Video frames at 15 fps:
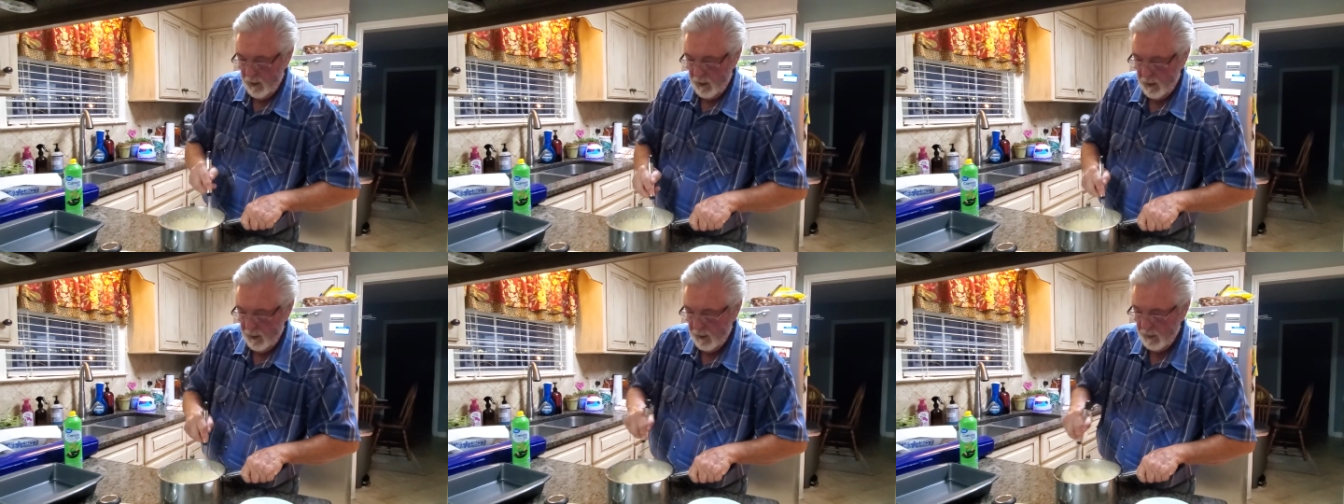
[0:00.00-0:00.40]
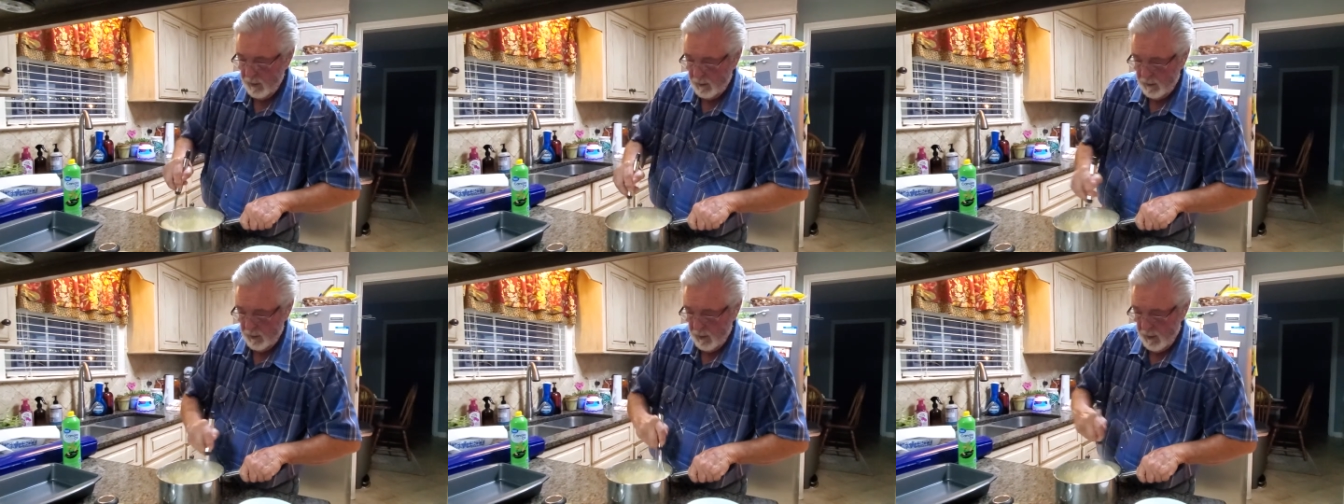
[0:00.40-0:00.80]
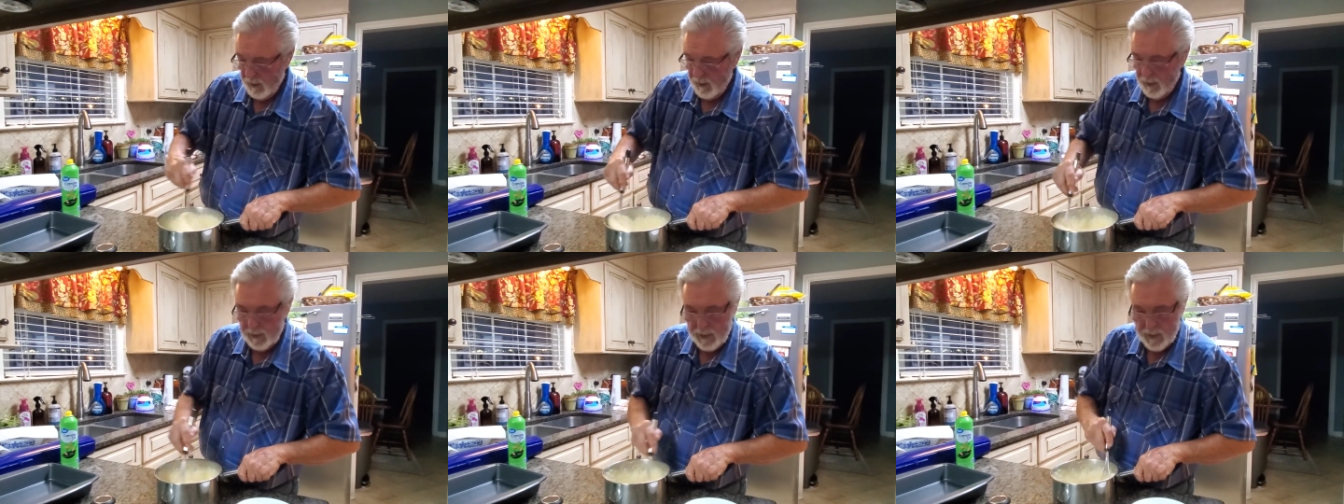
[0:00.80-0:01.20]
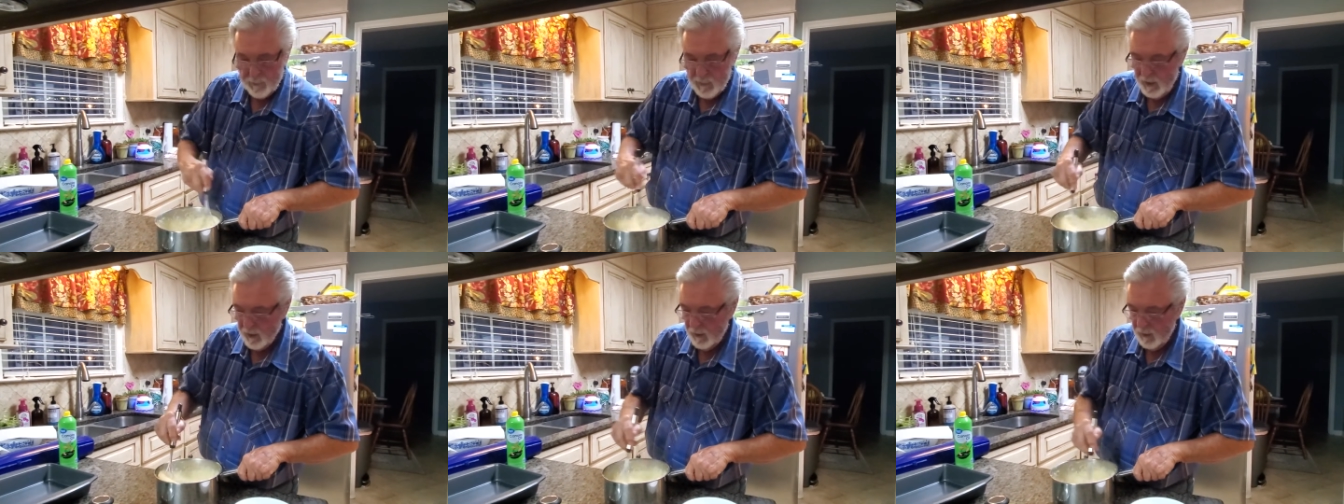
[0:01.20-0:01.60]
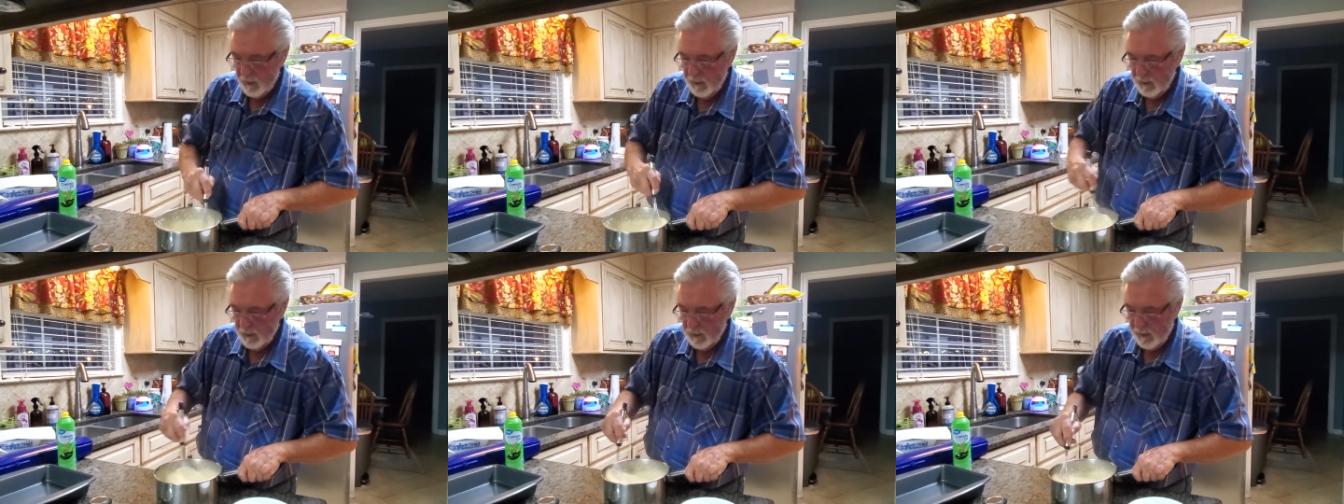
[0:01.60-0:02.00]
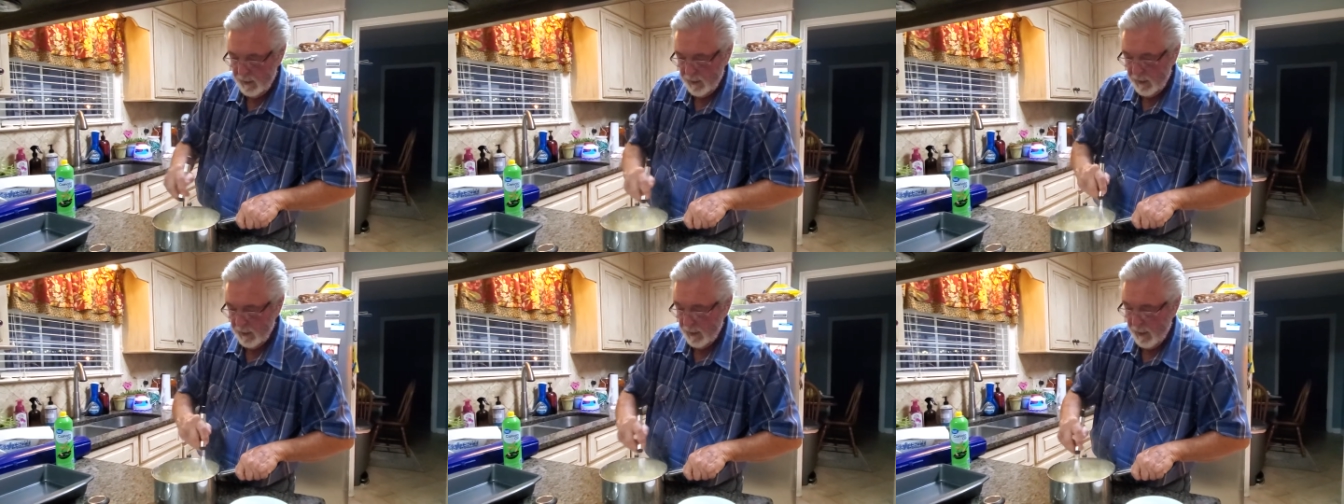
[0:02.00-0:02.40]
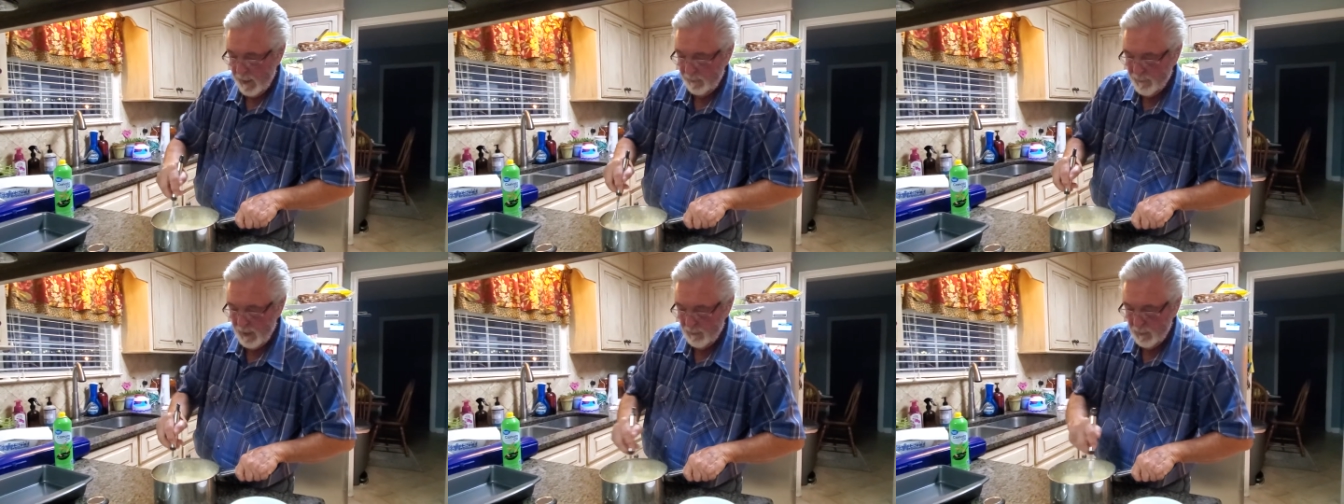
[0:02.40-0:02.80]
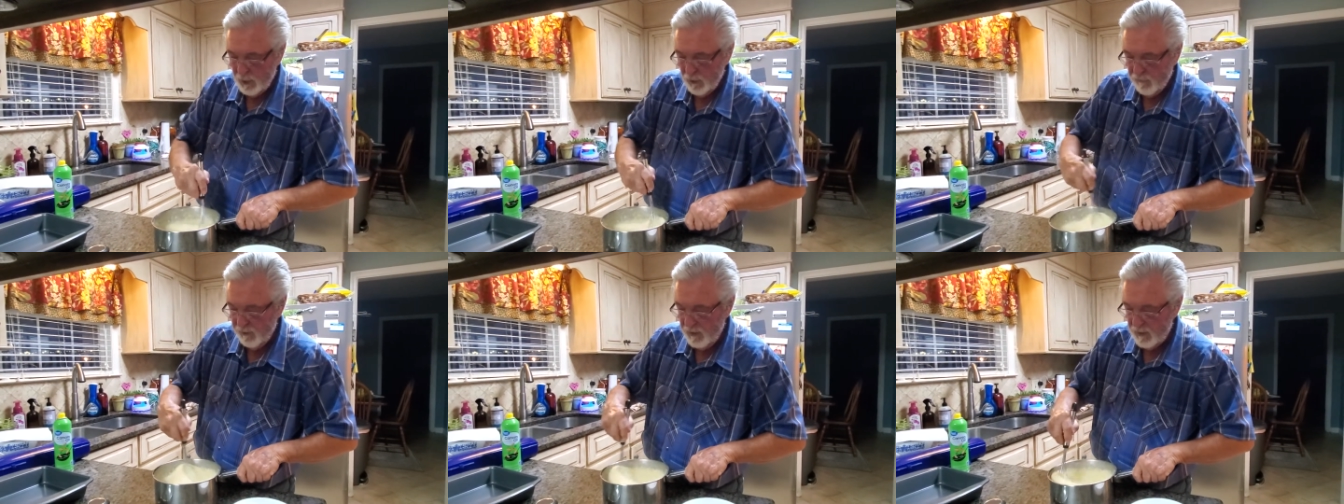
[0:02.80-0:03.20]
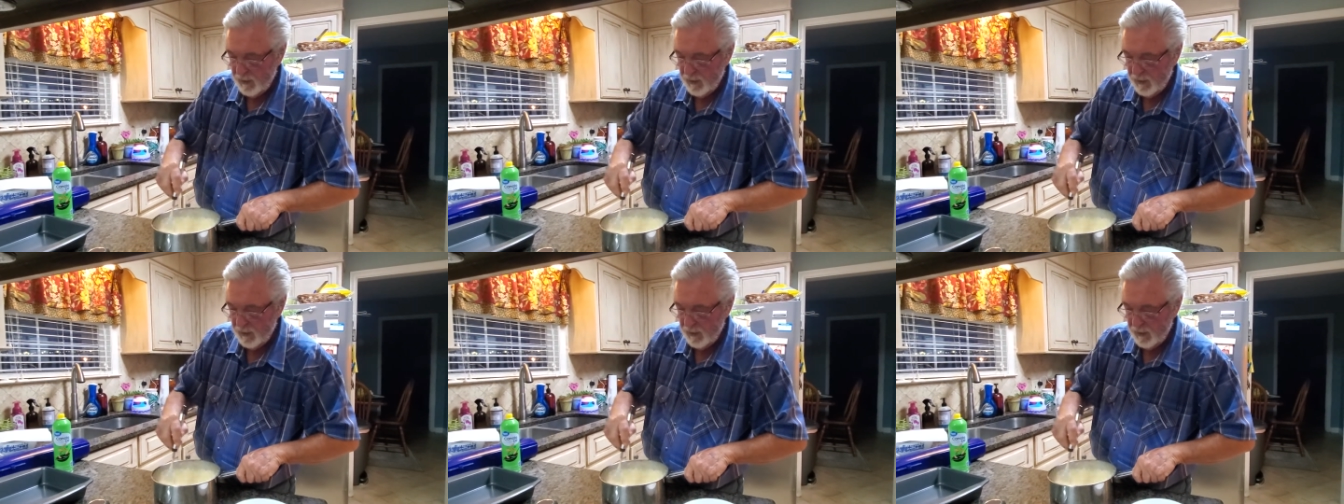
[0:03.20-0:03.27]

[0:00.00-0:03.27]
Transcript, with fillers: I, I like my grits like I like my movies.